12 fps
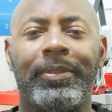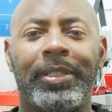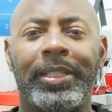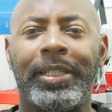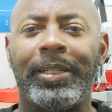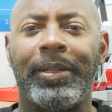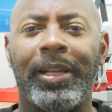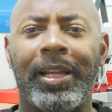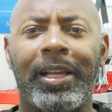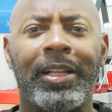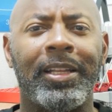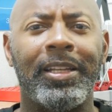uh,
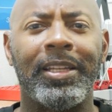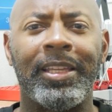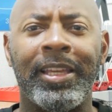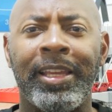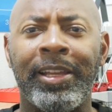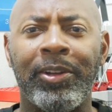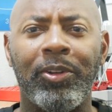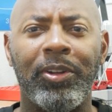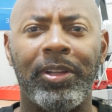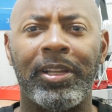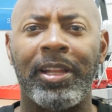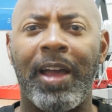a good
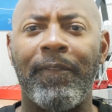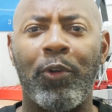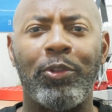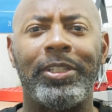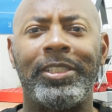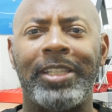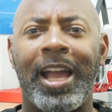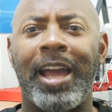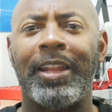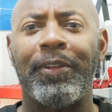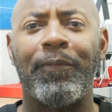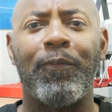year, and I've only
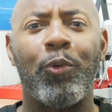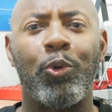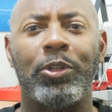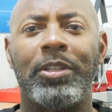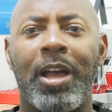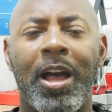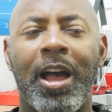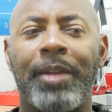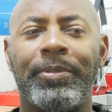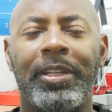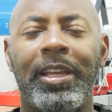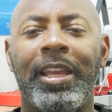shot it four times.